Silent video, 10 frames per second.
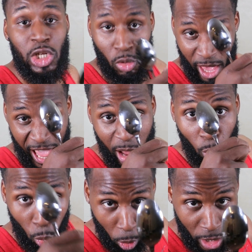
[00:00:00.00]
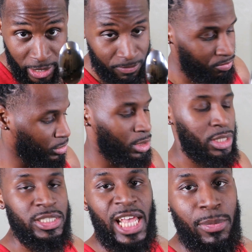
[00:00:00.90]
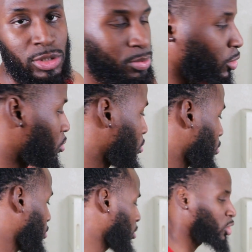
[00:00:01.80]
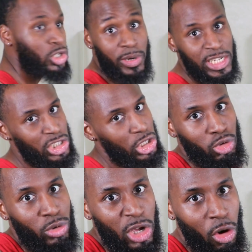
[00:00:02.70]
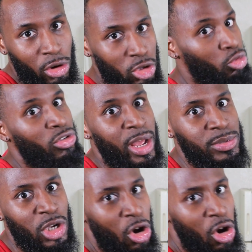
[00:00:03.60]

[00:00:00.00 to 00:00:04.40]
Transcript: gonna add 1 tablespoon. So that's just 3 grams of